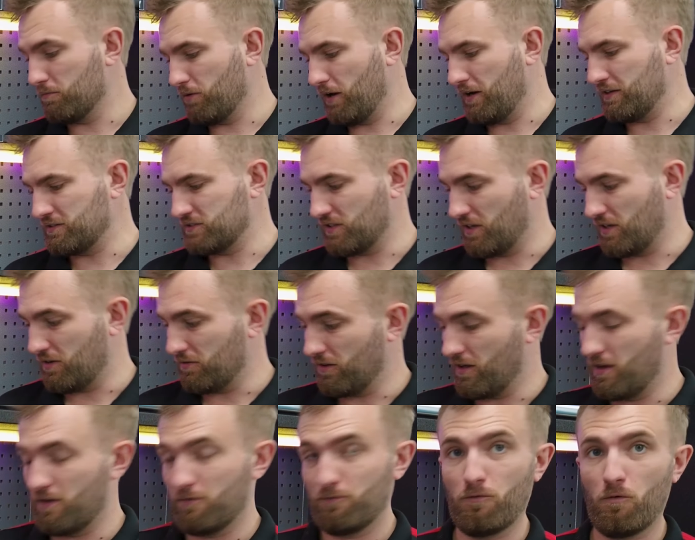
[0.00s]
brands out
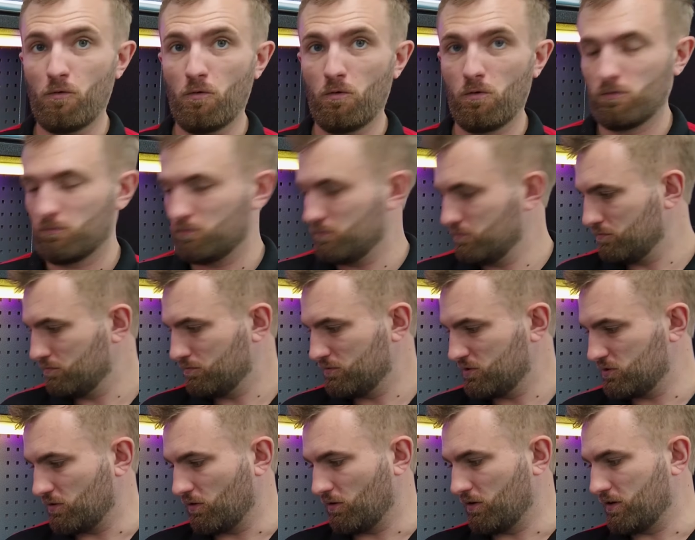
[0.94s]
there for
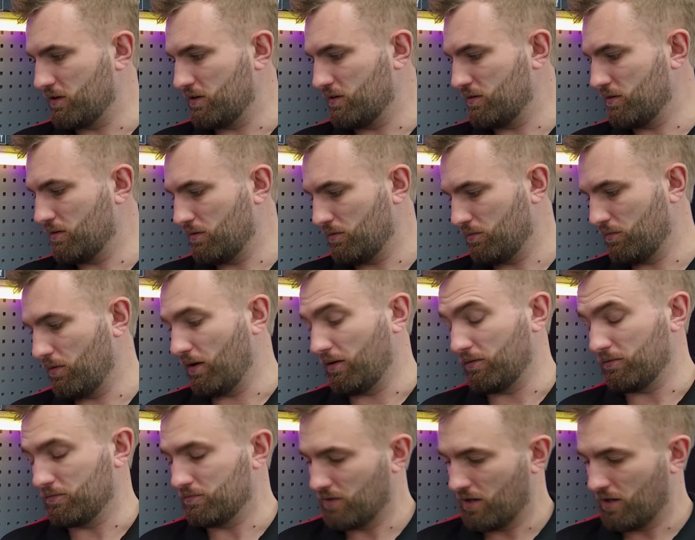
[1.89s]
solid, well,